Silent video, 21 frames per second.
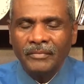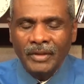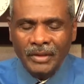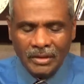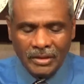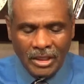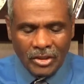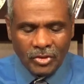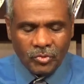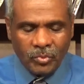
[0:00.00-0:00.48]

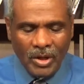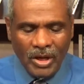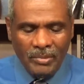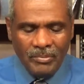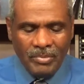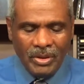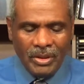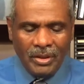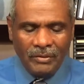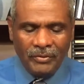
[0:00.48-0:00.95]
That's why,
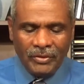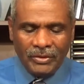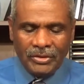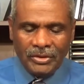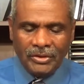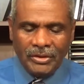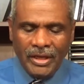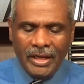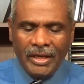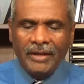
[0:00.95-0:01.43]
beloved,
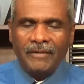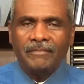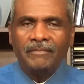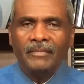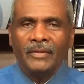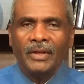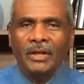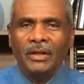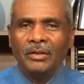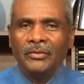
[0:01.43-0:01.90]
today
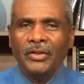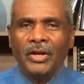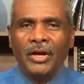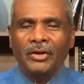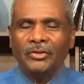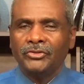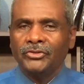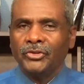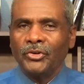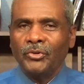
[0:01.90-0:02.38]
there
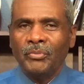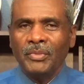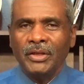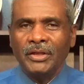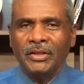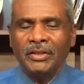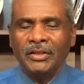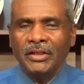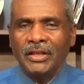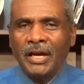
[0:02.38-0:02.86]
are so
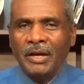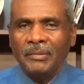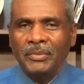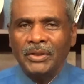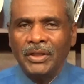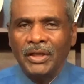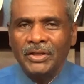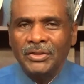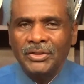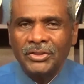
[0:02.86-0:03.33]
many
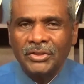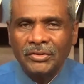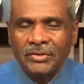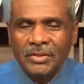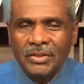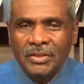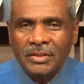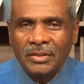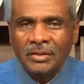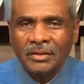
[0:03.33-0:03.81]

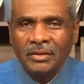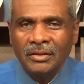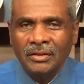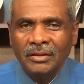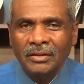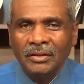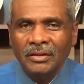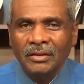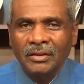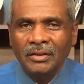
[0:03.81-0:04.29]
denominations.
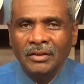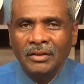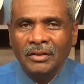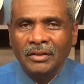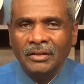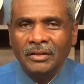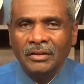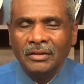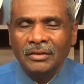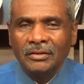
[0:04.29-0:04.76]

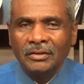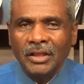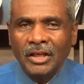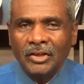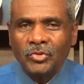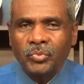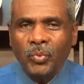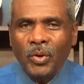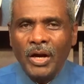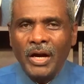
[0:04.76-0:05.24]

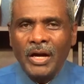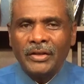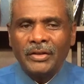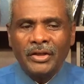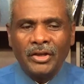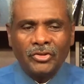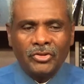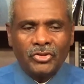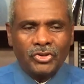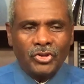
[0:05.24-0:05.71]
That's why
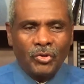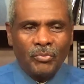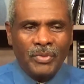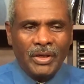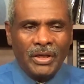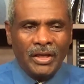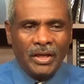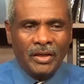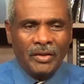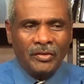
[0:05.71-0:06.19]
there are so
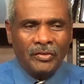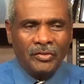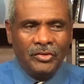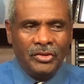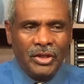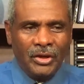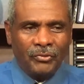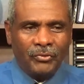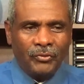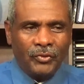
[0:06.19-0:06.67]
many
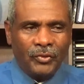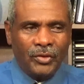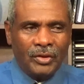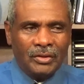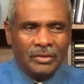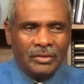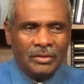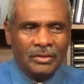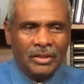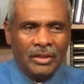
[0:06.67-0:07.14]

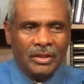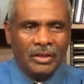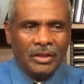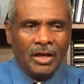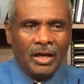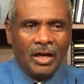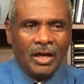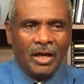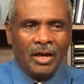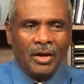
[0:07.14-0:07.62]
different
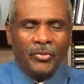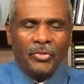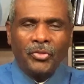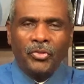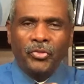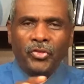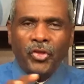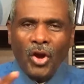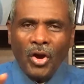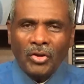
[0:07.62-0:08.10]
uh,
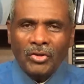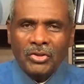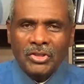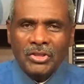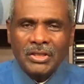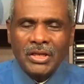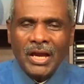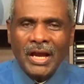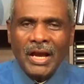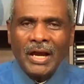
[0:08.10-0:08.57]

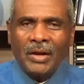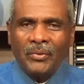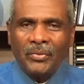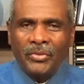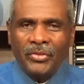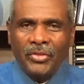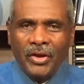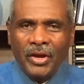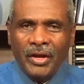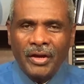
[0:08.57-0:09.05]
thoughts out
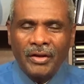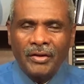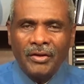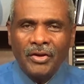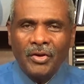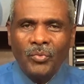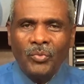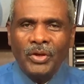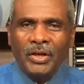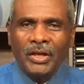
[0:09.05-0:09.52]
there
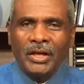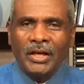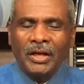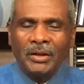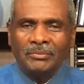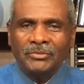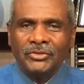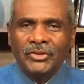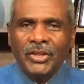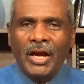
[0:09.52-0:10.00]
when it
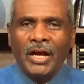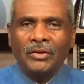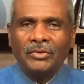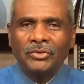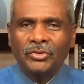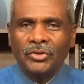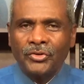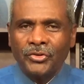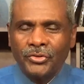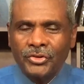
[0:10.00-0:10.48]
comes down
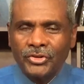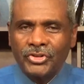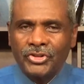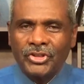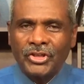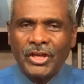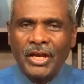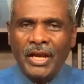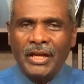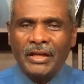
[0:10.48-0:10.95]
to
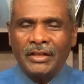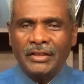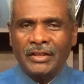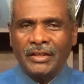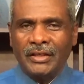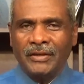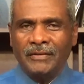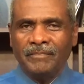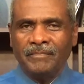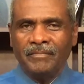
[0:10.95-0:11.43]

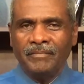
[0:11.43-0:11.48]
Christianity.